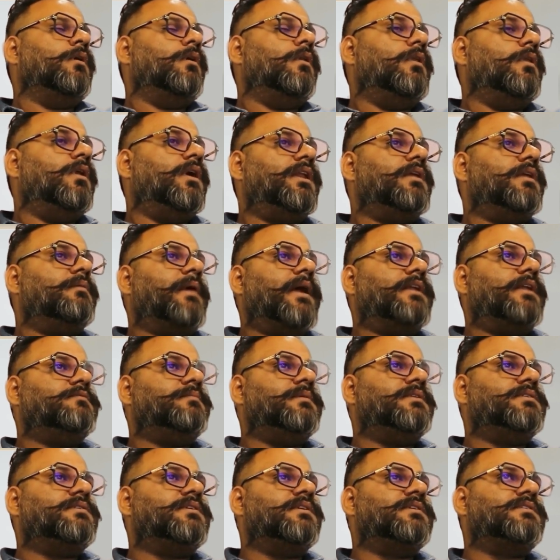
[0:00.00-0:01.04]
Learning
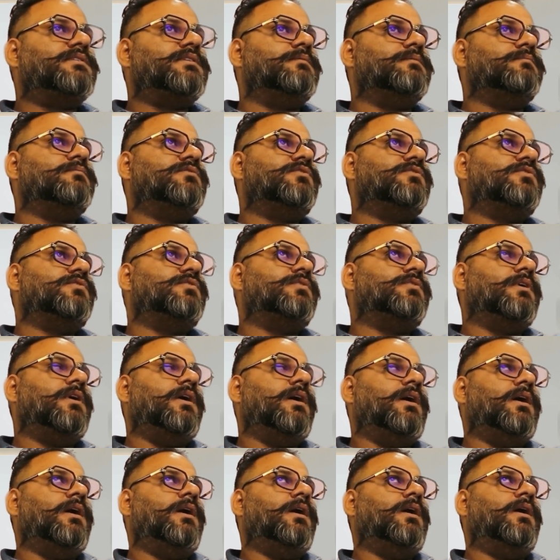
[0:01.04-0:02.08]
management systems
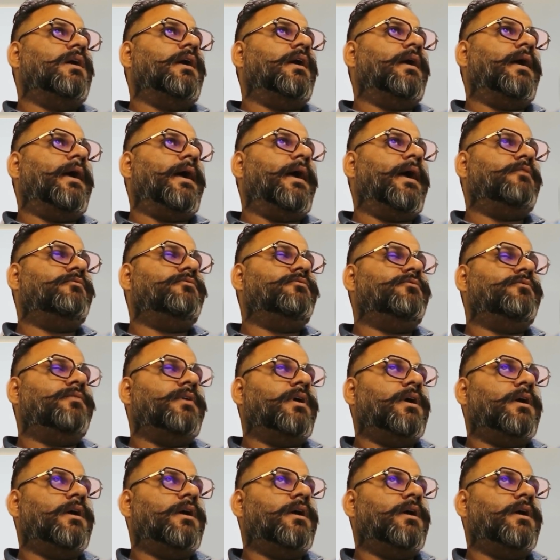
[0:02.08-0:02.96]
have